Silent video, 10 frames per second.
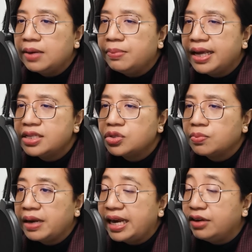It applies
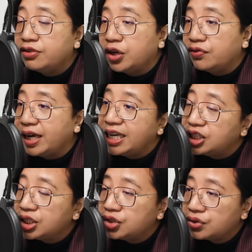to planning for your
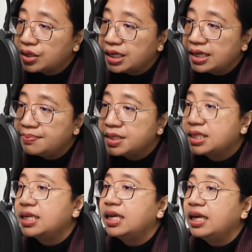vacation
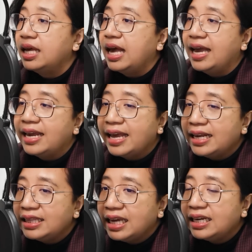trips and
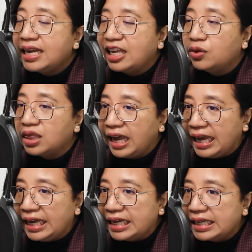anything that you
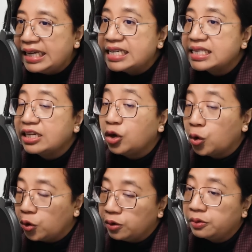think is a
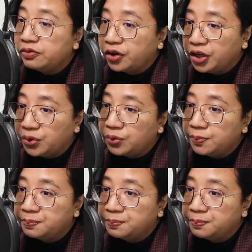goal for you.